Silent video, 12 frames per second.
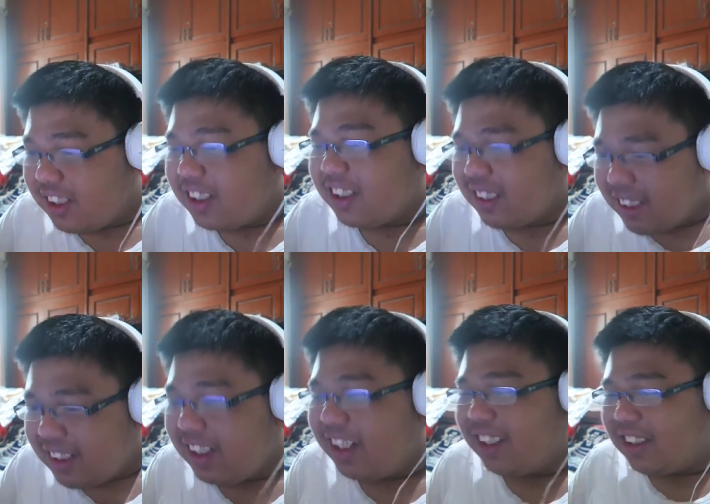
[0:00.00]
But I
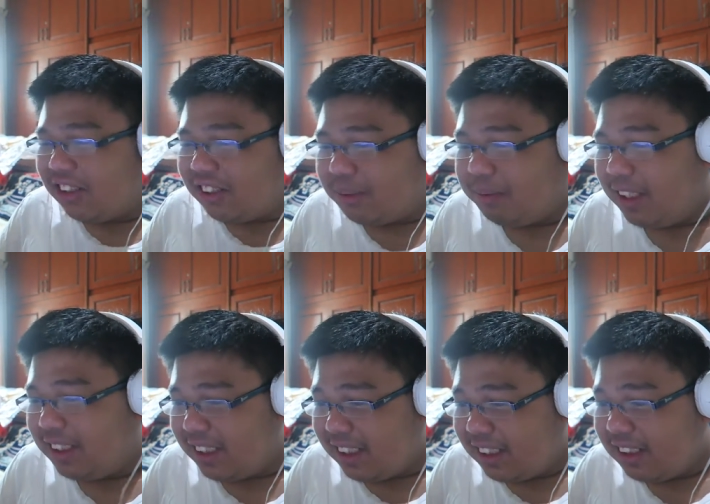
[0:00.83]
found something
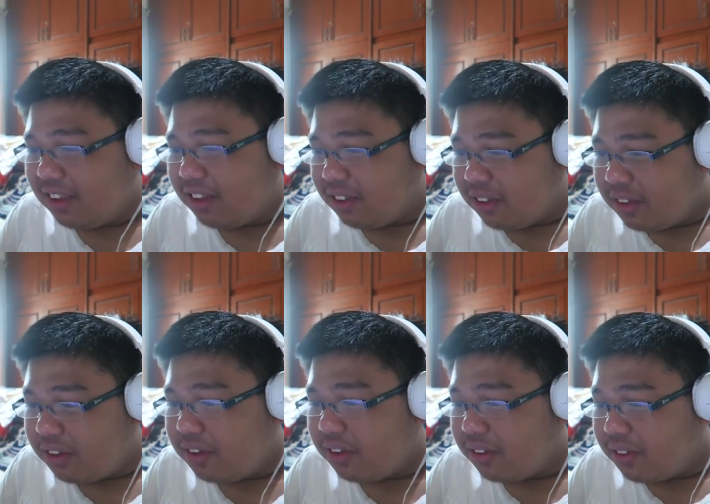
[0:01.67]
amazing. much
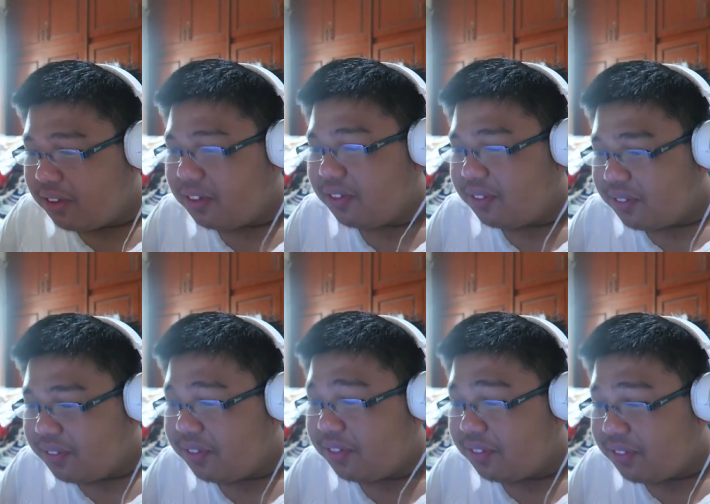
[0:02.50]
bigger than just
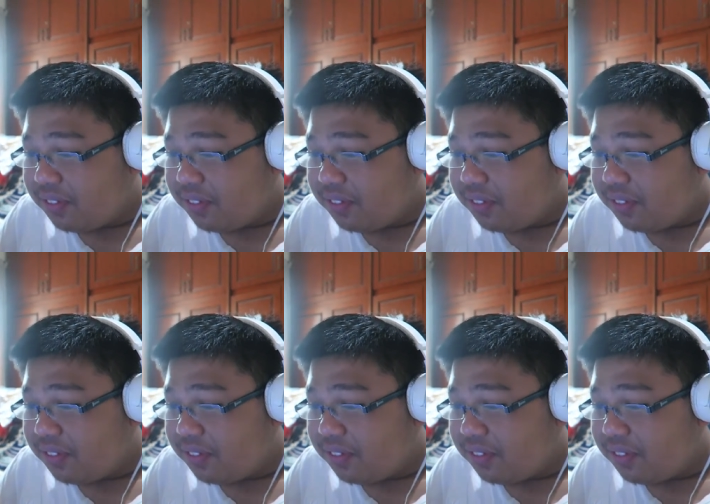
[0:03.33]
myself.